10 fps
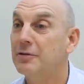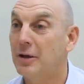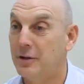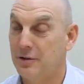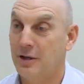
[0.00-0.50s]

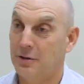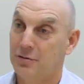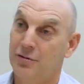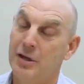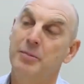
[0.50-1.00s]
So it you know
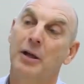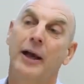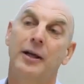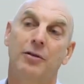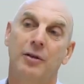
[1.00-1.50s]

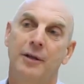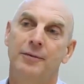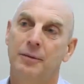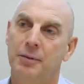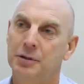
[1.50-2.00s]
stimulates the
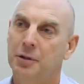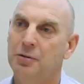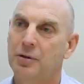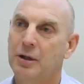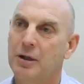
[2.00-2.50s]
liver to
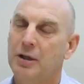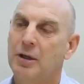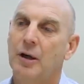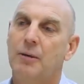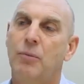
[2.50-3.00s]
produce
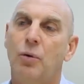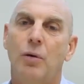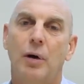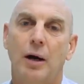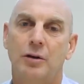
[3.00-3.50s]

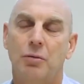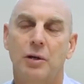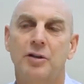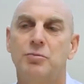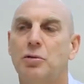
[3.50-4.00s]
more uh, to
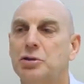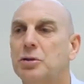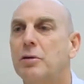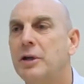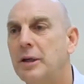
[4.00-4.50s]
release more
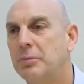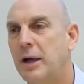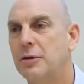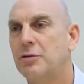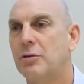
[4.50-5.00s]
sugar into your
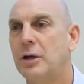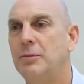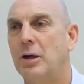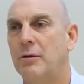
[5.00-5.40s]
bloodstream.